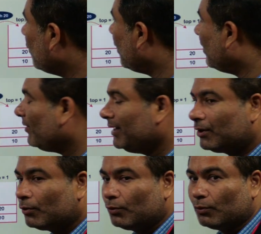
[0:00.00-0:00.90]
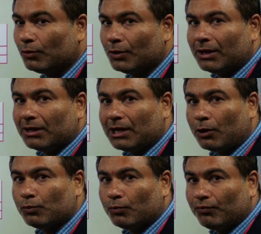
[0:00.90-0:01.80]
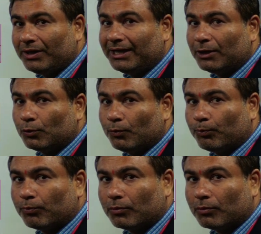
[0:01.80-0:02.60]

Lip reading: now what we need to do? Now we need to